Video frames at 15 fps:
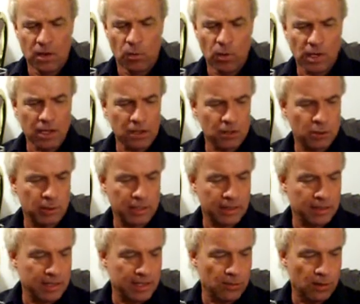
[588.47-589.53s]
One other quick
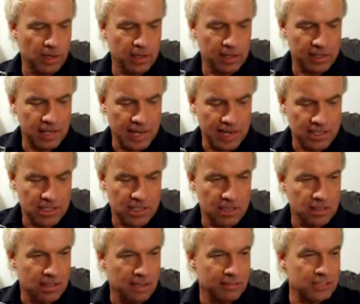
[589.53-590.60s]
thing. One of the guys,
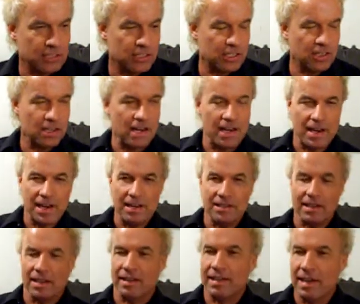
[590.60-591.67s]
I
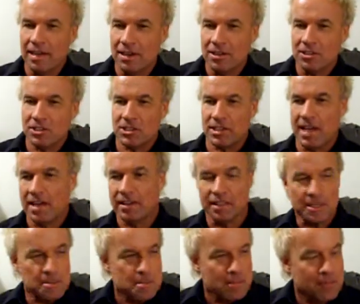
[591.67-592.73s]
can't understand
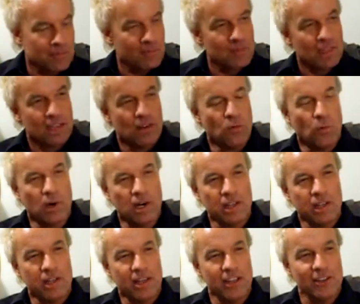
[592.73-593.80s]
it. One
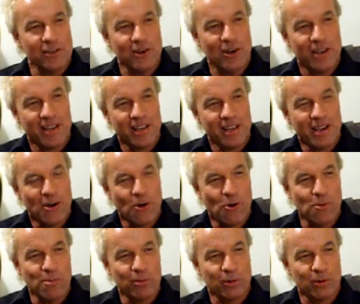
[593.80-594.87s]
of the other
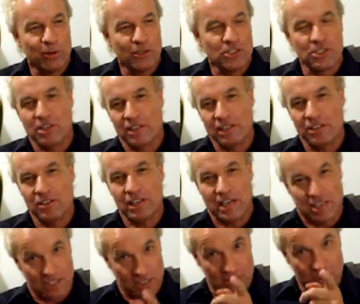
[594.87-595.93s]
homebrewers, you
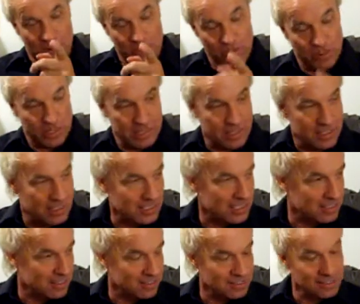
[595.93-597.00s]
guys know who he
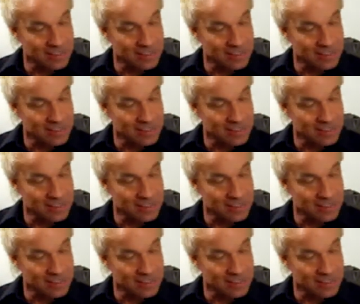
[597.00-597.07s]
is.